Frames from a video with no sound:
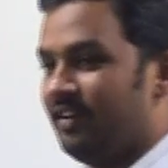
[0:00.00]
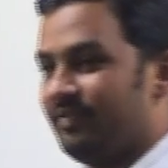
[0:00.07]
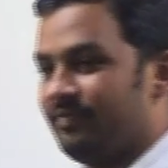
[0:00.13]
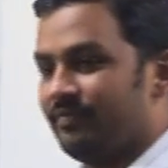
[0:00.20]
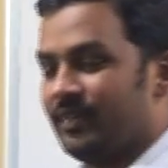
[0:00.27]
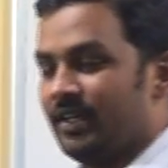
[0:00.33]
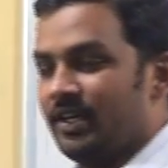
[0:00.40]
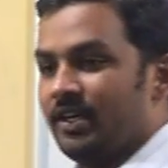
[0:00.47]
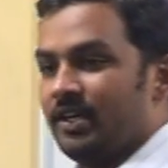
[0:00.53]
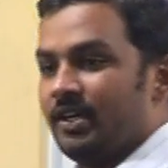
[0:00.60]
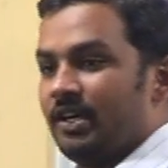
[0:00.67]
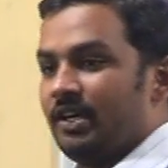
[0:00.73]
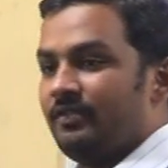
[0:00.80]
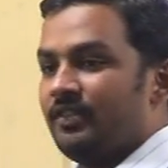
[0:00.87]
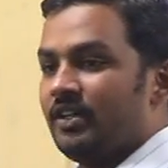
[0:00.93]
deed.
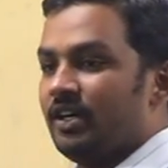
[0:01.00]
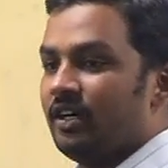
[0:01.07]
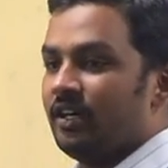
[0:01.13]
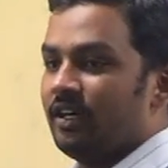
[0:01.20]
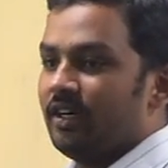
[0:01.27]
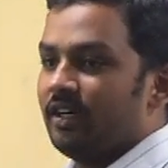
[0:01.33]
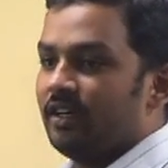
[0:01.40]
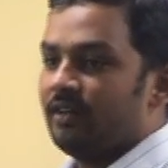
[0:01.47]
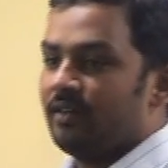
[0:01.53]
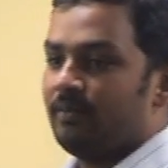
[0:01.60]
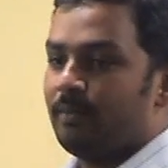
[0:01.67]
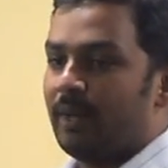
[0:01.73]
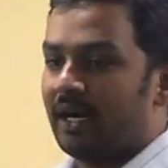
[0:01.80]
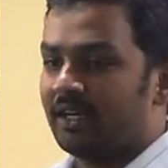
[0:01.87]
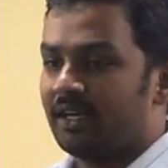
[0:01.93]
If the
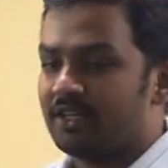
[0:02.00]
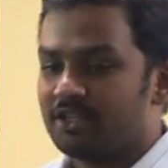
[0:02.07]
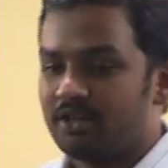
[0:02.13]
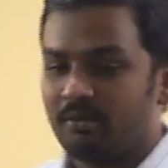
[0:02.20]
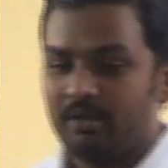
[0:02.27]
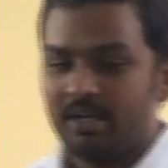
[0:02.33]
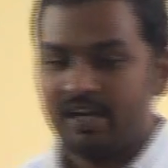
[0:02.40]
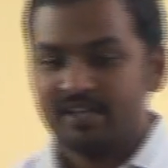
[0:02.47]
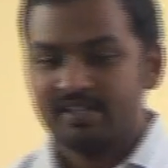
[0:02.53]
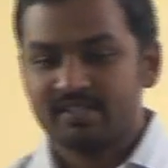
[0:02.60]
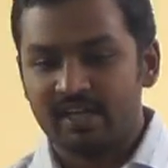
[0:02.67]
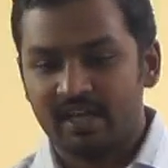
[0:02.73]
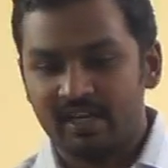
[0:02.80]
partnership deed